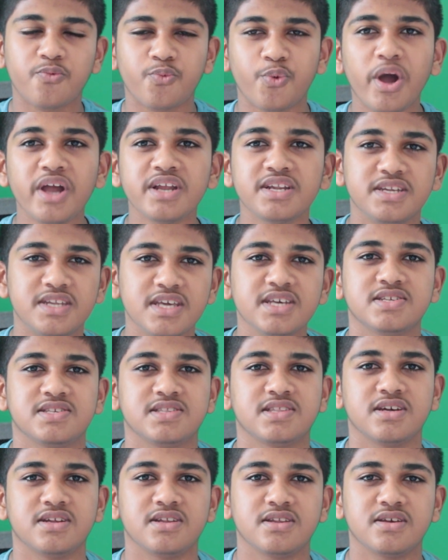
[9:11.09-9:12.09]
quite
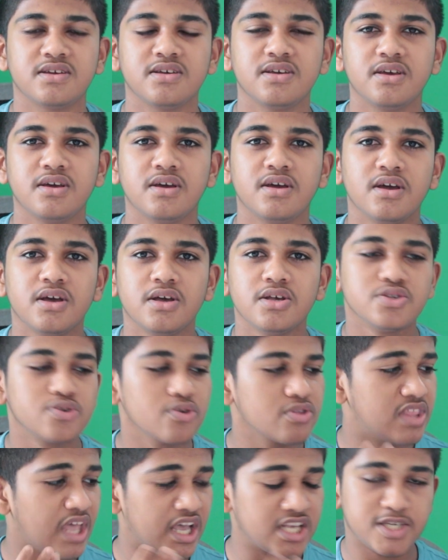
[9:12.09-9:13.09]
distant.
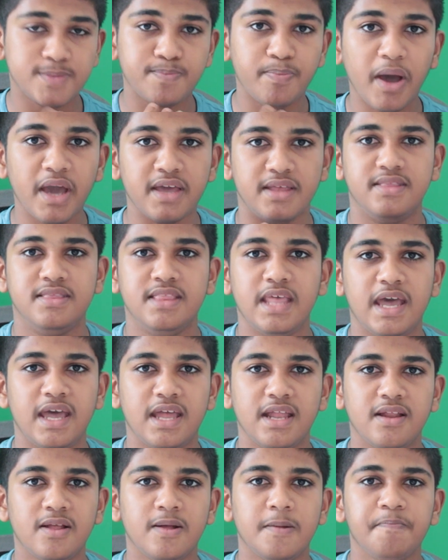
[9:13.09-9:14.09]
So despite that,